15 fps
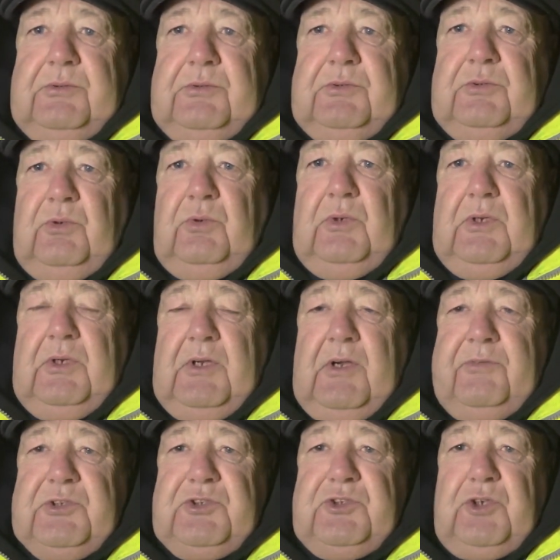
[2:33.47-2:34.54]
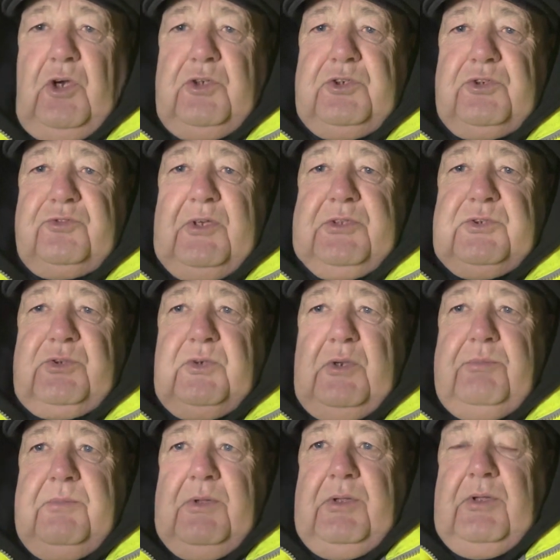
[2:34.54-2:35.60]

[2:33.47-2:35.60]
to have his charges read to him